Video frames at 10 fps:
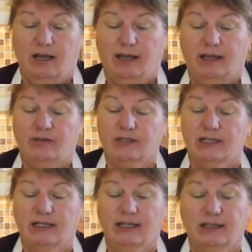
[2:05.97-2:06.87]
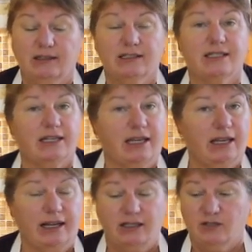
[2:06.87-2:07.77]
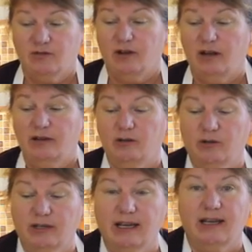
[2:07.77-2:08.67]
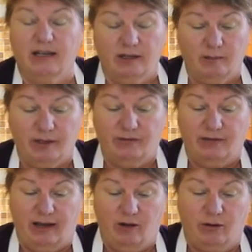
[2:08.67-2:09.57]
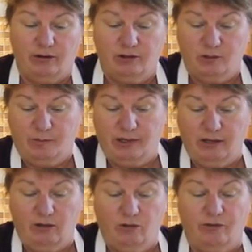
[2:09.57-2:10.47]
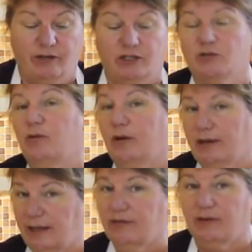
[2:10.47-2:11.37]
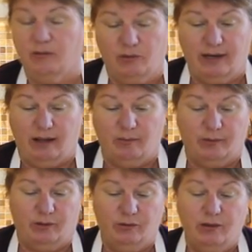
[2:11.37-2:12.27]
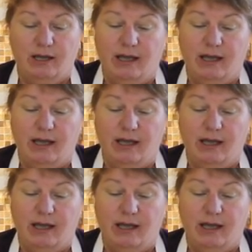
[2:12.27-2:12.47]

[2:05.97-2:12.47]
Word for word: If it's a little sticky, that's fine. You can take a little bit of flour and sprinkle over each one if it would help you.